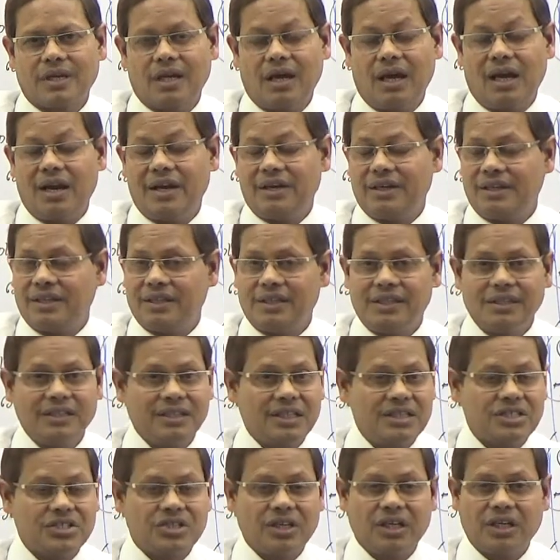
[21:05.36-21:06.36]
And in
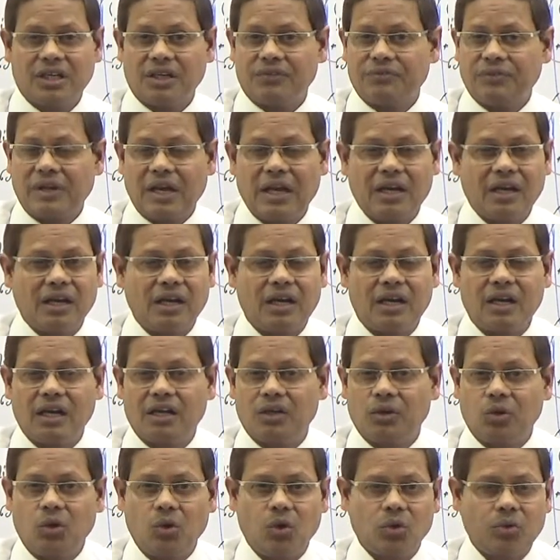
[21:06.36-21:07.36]
the state of
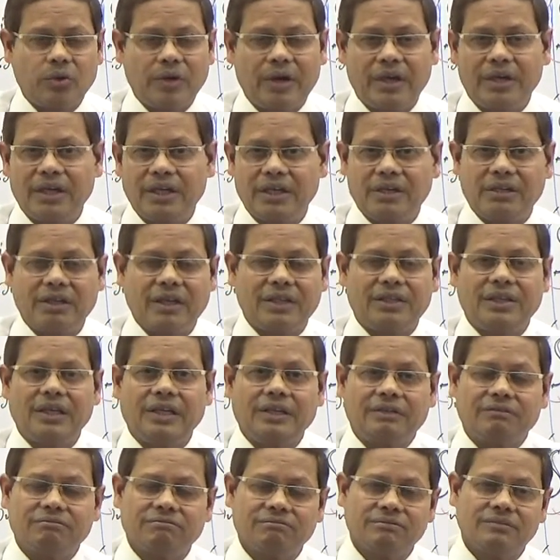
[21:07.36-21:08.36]
Telangana, no credit, nothing.
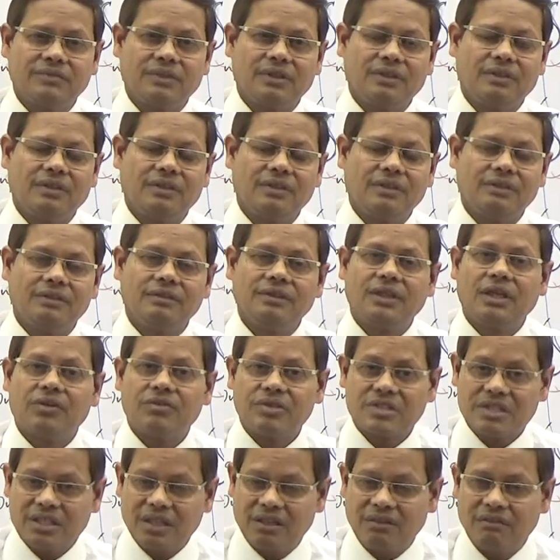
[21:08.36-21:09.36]
There
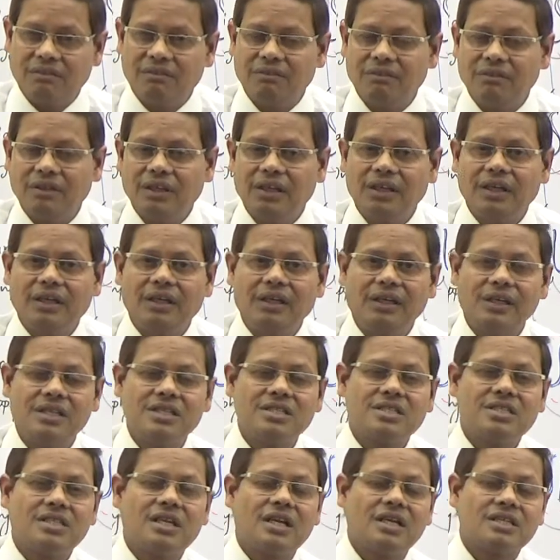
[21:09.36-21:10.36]
was a
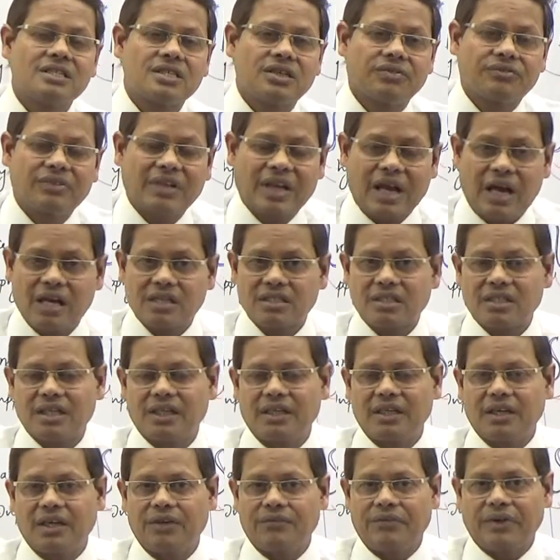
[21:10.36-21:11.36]
incidence of
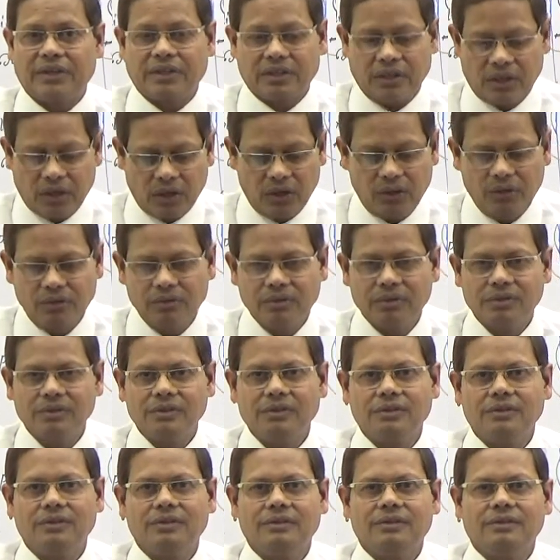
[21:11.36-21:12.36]
cascading effect. Now,
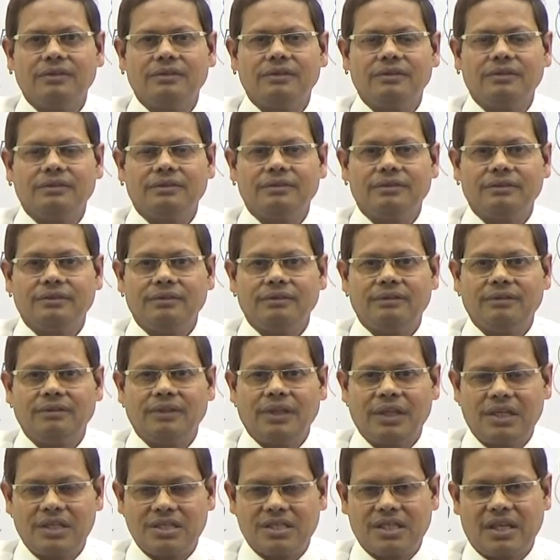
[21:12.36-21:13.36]

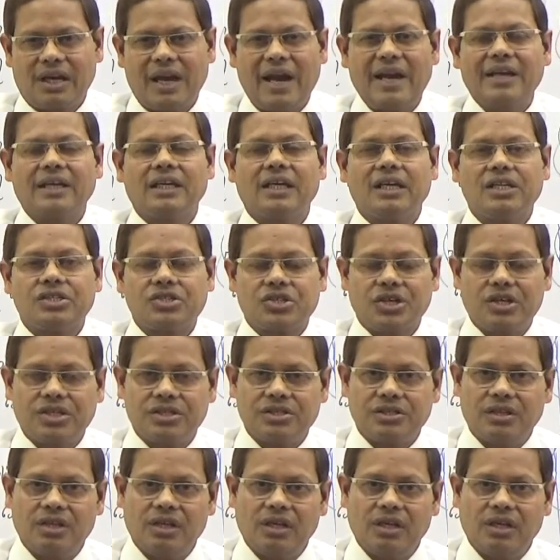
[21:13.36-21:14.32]
there is a radical change.